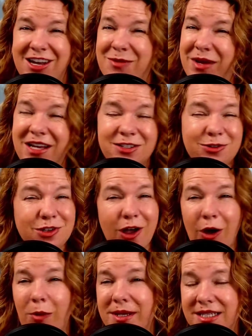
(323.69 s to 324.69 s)
because there's
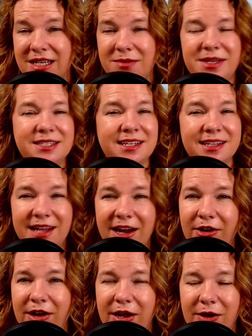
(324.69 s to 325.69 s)
always going to be
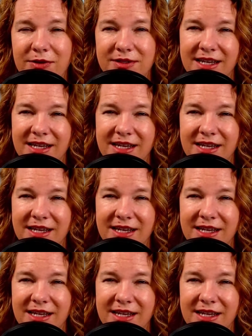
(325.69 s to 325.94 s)
scenarios